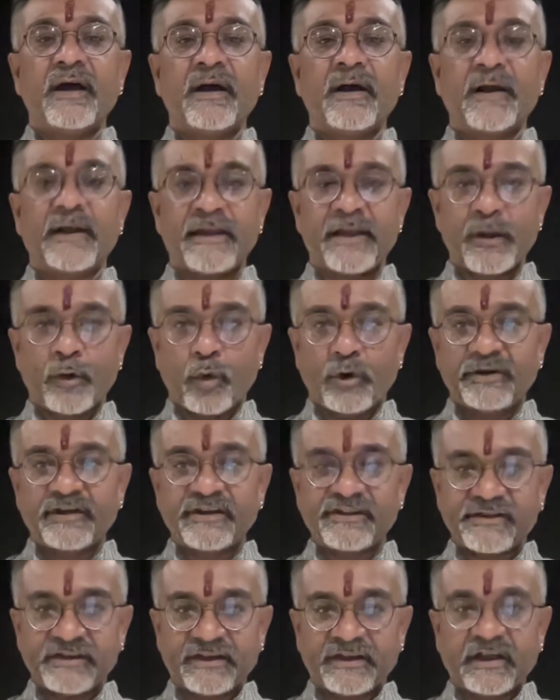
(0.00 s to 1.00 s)
he wrote
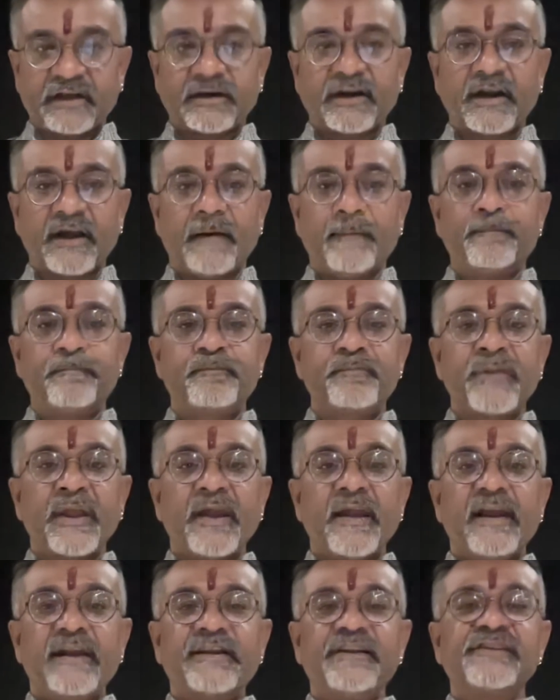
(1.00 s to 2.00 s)
this in Kannada.
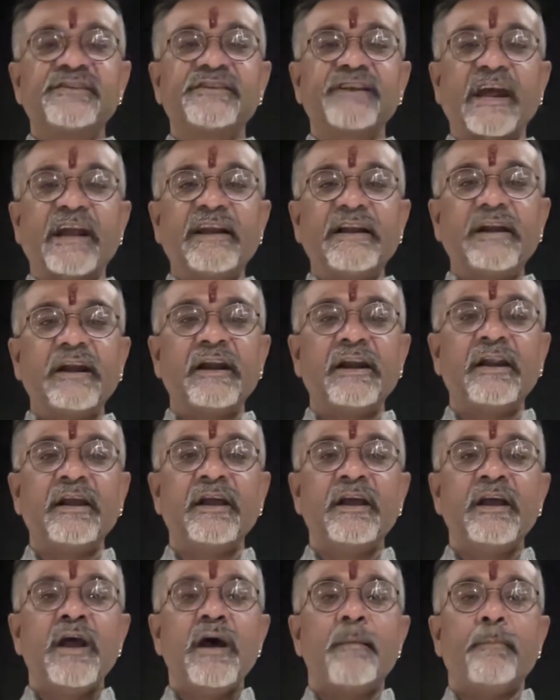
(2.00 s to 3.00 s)
It is titled
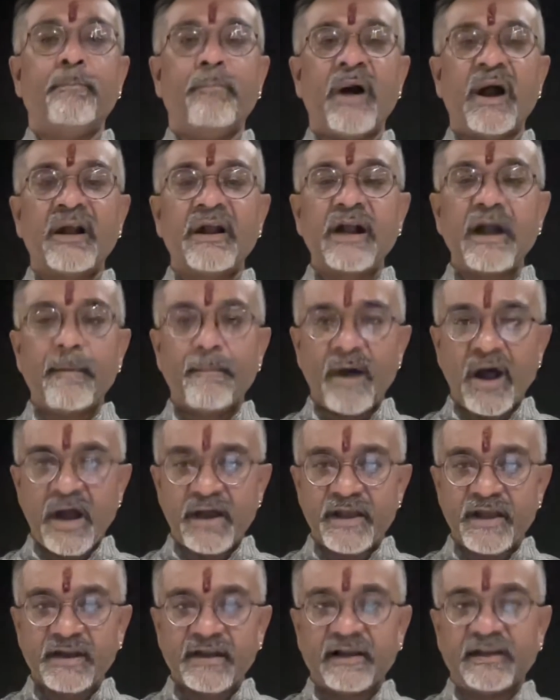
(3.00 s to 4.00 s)

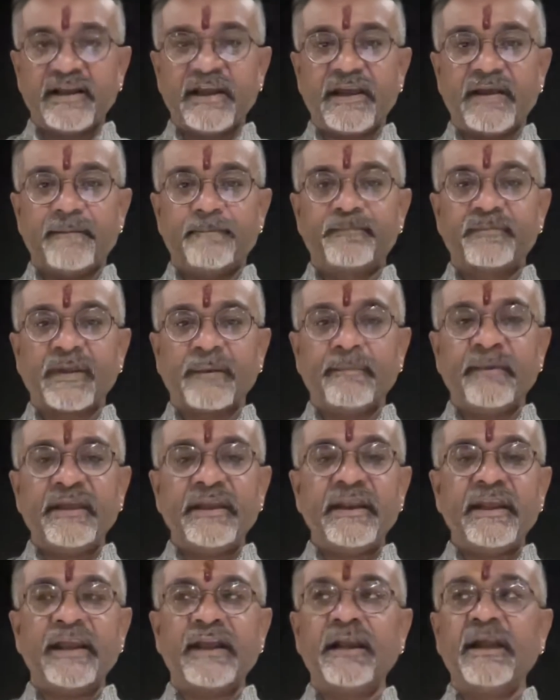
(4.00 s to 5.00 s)
Mangamaya Kale,
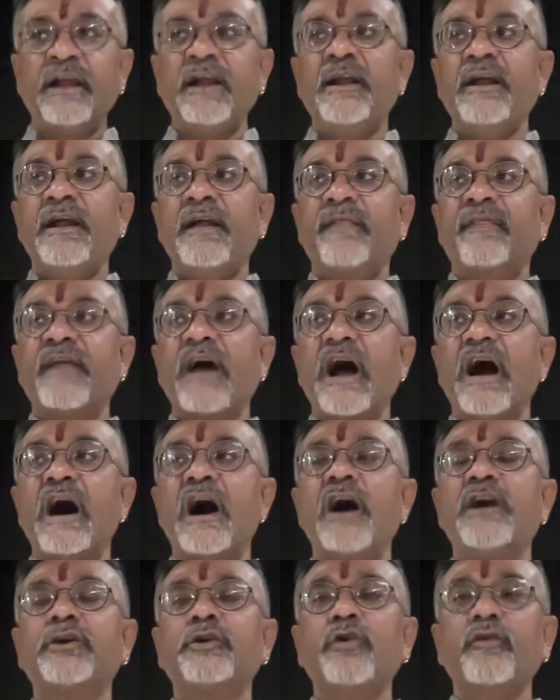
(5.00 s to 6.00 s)
meaning the
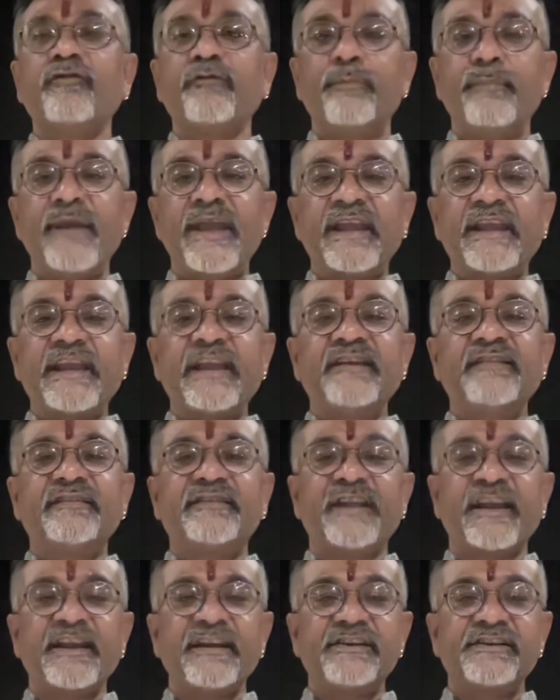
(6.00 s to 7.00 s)
art of making
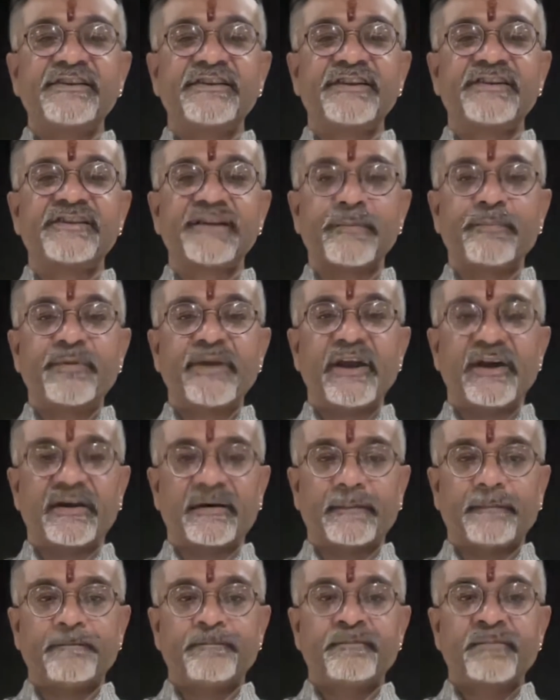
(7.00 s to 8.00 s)
things disappear.
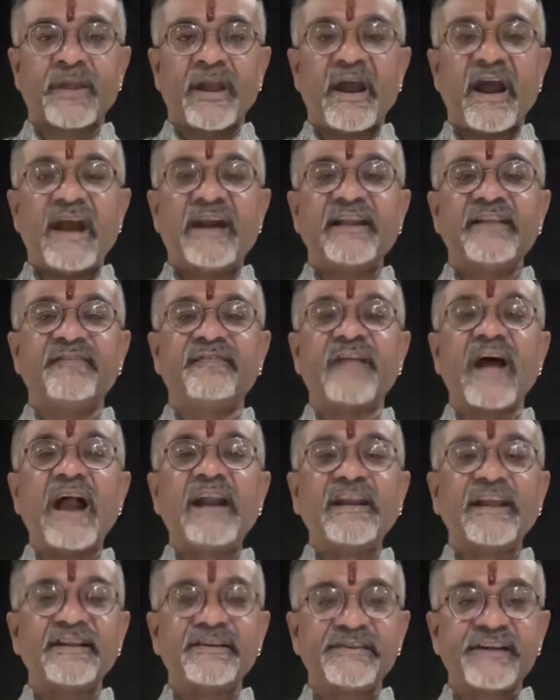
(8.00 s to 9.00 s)
And in
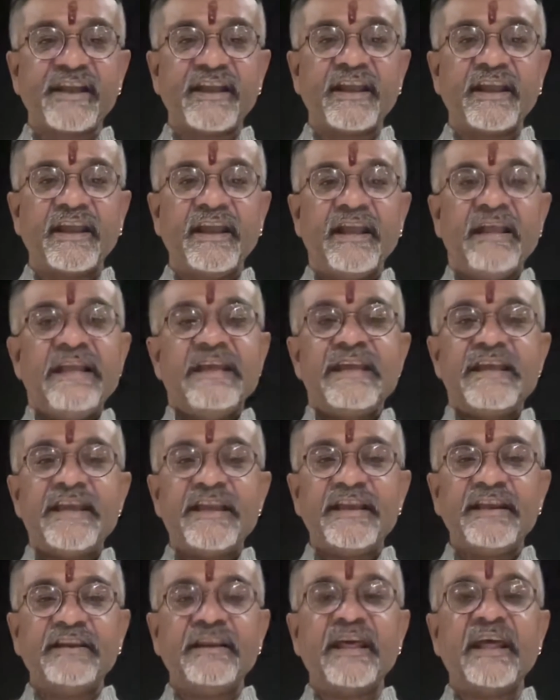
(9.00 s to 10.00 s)
that essay,
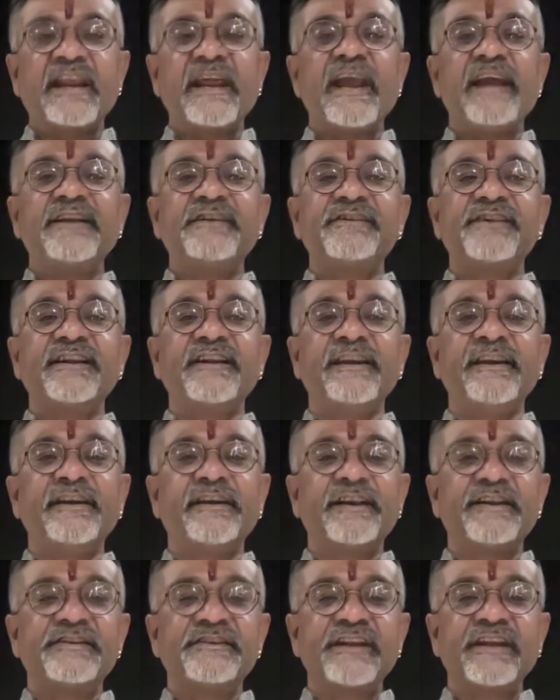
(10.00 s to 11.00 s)
he narrates an
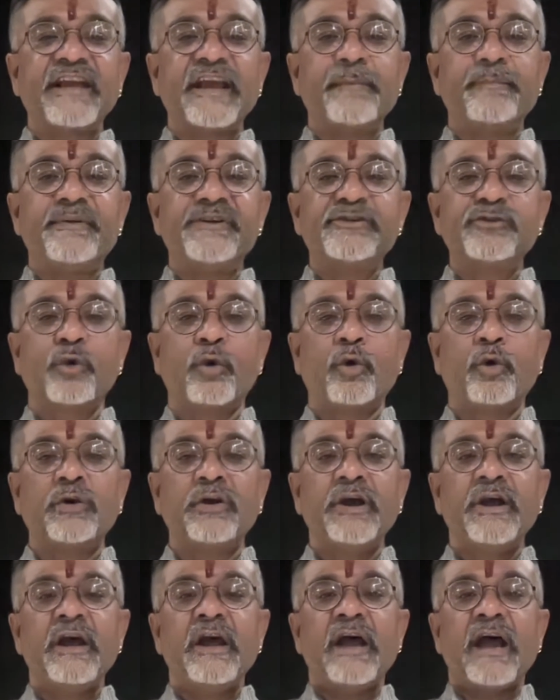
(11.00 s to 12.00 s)
interesting episode
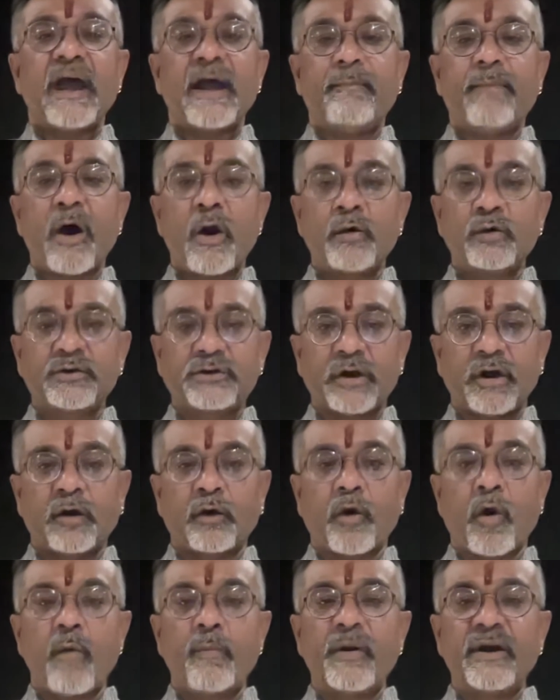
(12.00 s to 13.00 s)
about
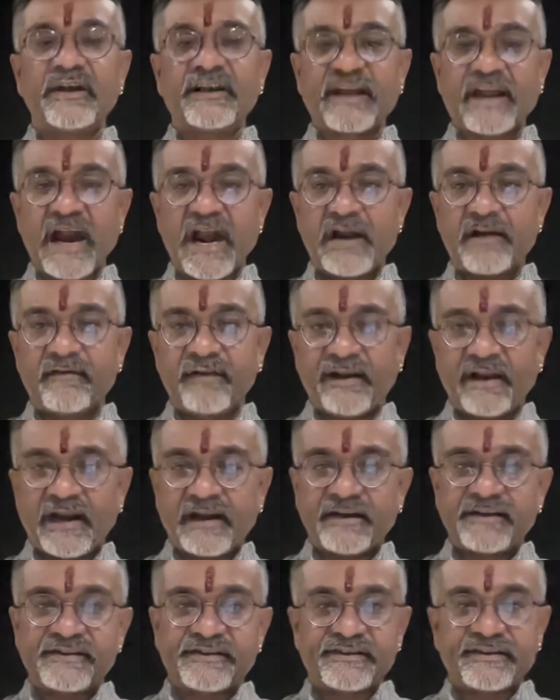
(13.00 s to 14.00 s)
Robert Caldwell
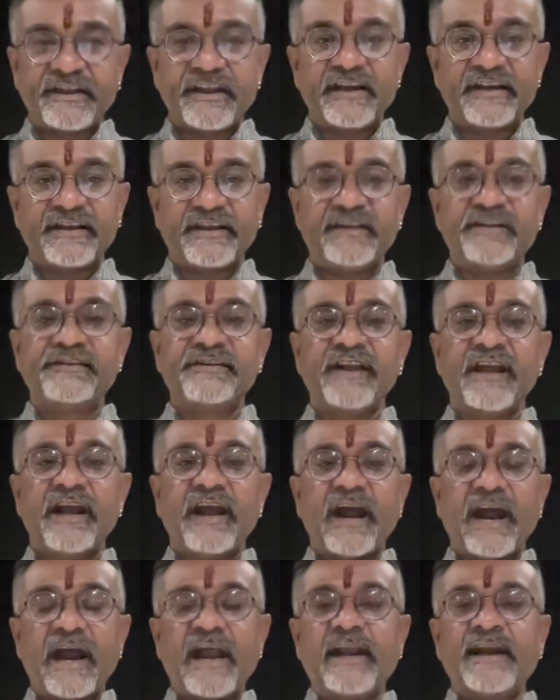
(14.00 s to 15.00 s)
and his theories,
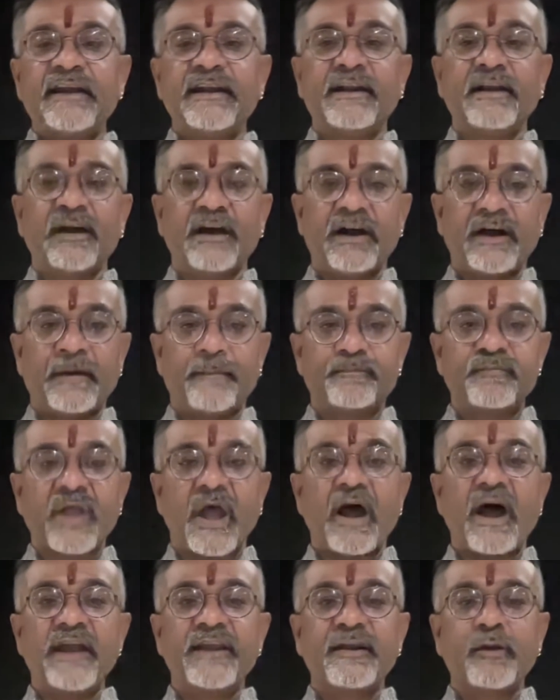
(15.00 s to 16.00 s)
and
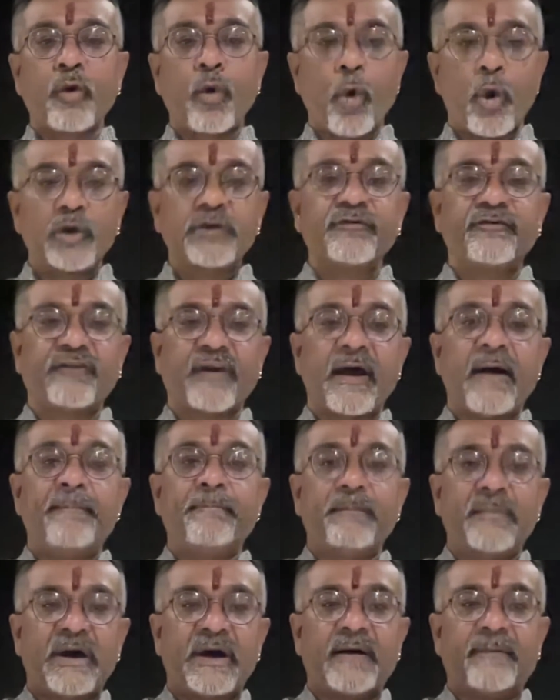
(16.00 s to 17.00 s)
I quote
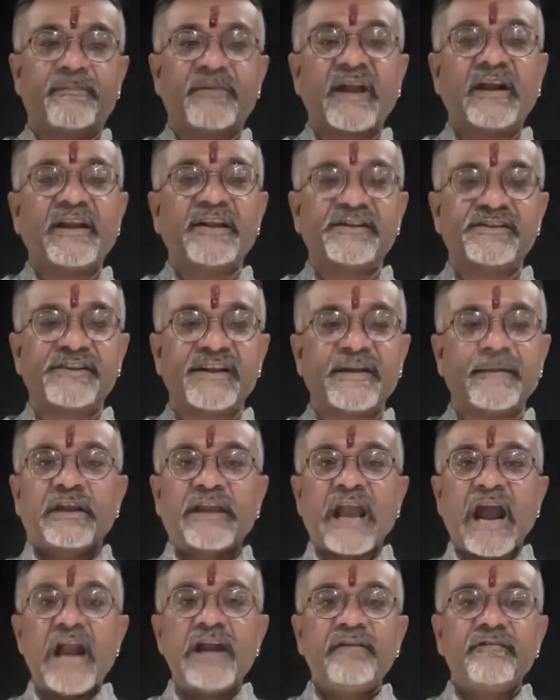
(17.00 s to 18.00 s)
from that essay.
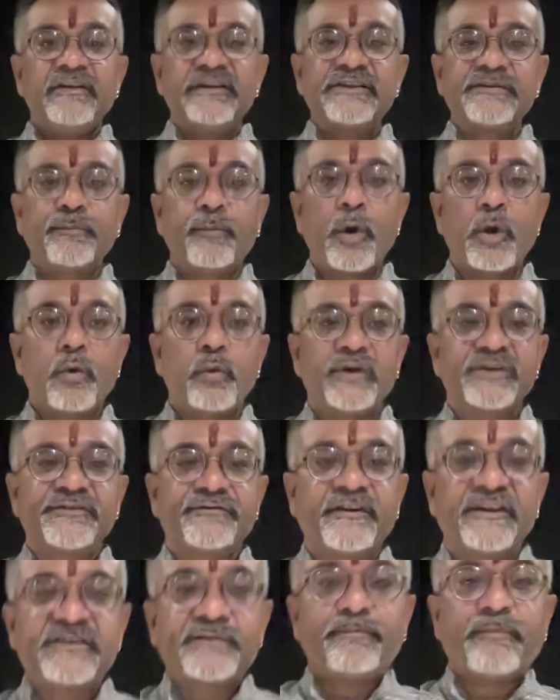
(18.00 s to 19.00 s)
Caldwell's book was
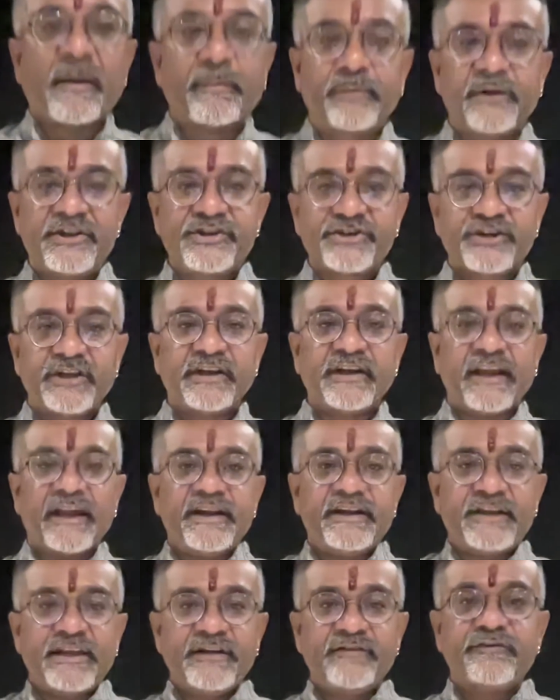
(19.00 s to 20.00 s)
first published in
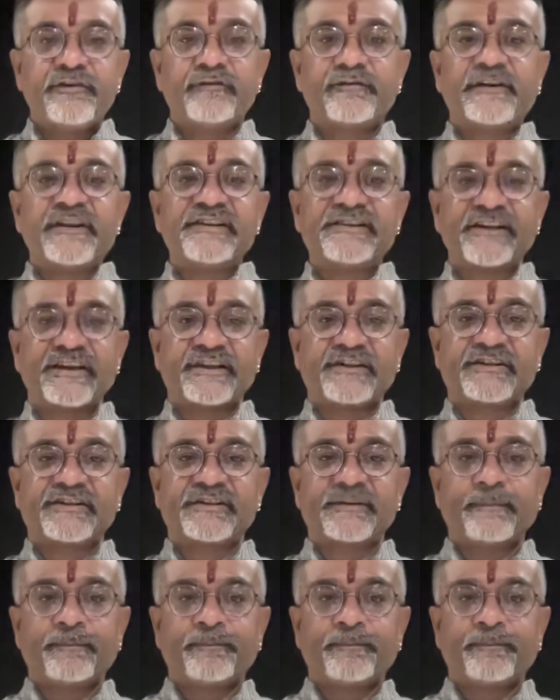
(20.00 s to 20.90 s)
1856.